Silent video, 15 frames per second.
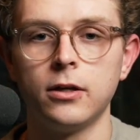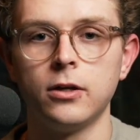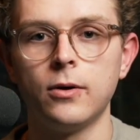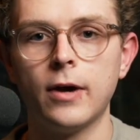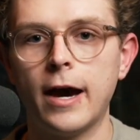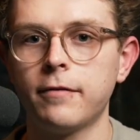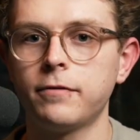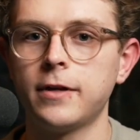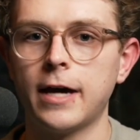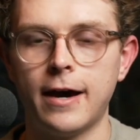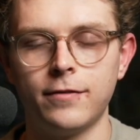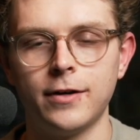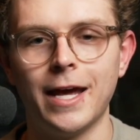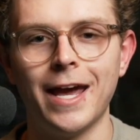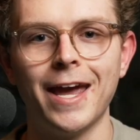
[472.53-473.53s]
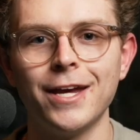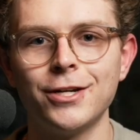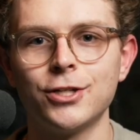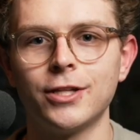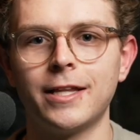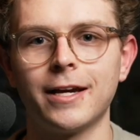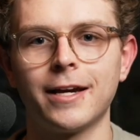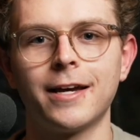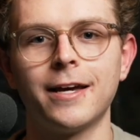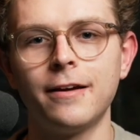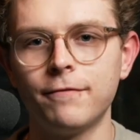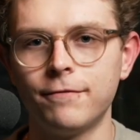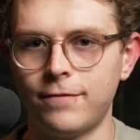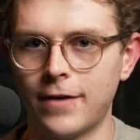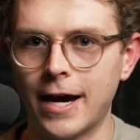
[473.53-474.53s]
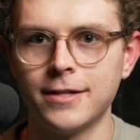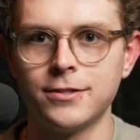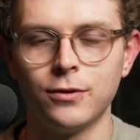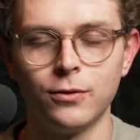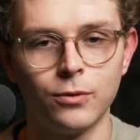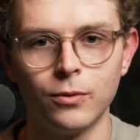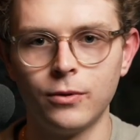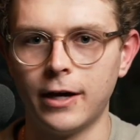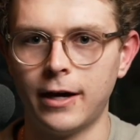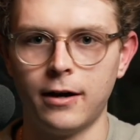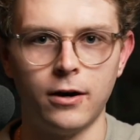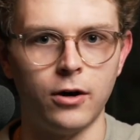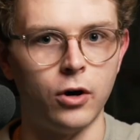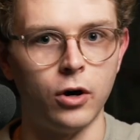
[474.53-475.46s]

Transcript: You have to have an agent that can advise you through that.